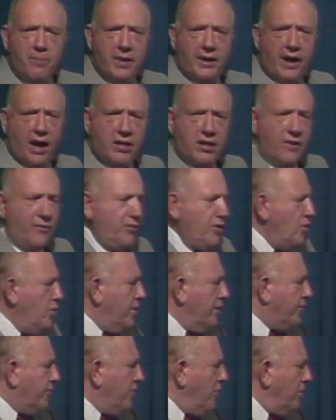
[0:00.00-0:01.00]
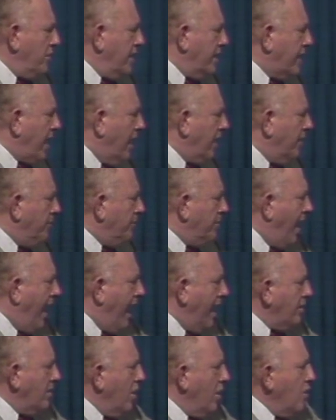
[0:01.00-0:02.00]
Because if you were truly
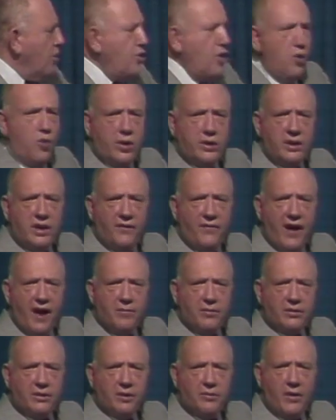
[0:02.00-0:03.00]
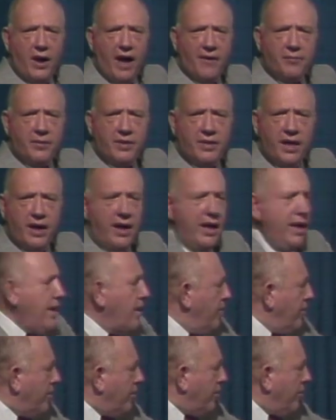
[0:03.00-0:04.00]
colorblind, you wouldn't have able to have been
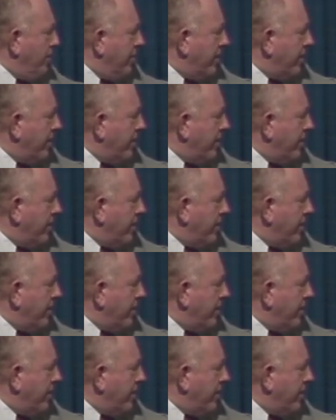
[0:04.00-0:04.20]
to be